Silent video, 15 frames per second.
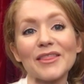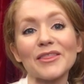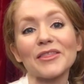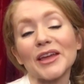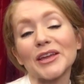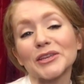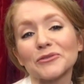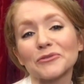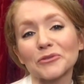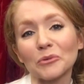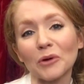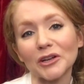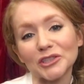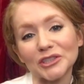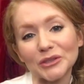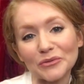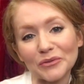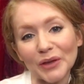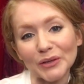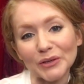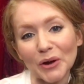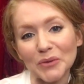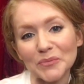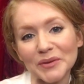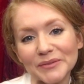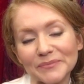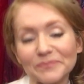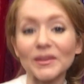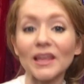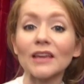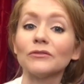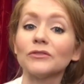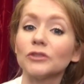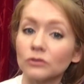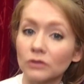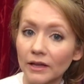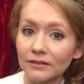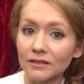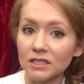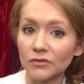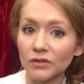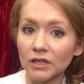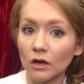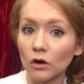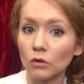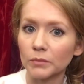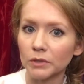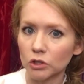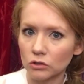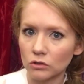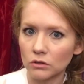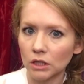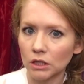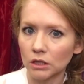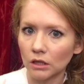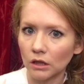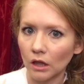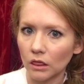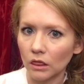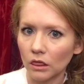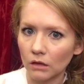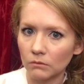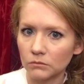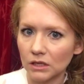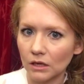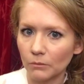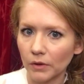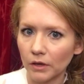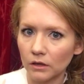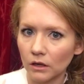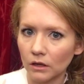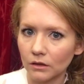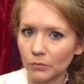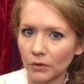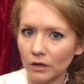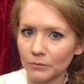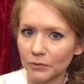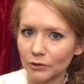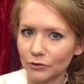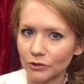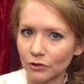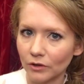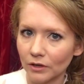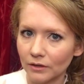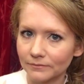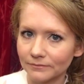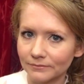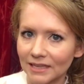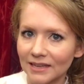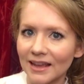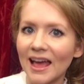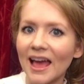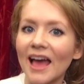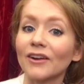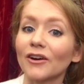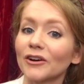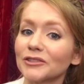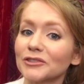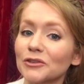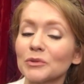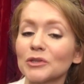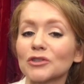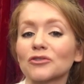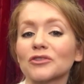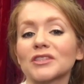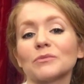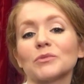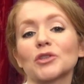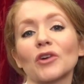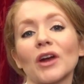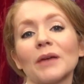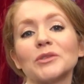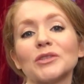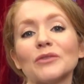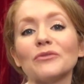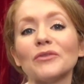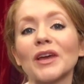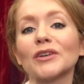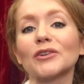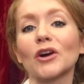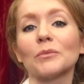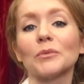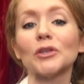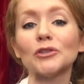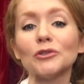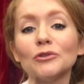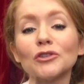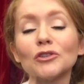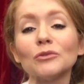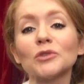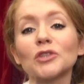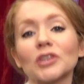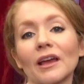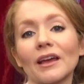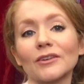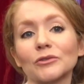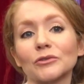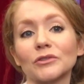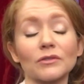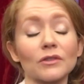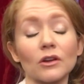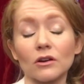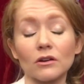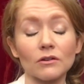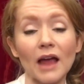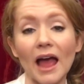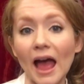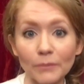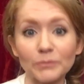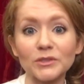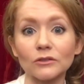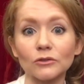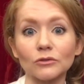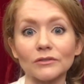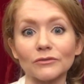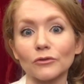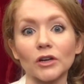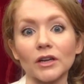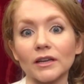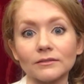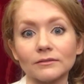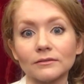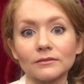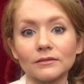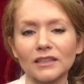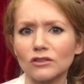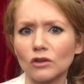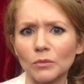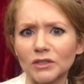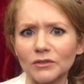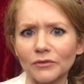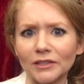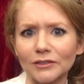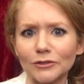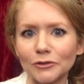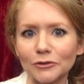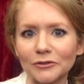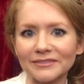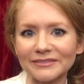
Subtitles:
Thank you for watching The Fan Carpet. If you like this video, be sure to click that thumbs up button at the bottom of your screen. And also be sure to subscribe to the Fan Carpet YouTube channels. They're absolutely free and so much fun too.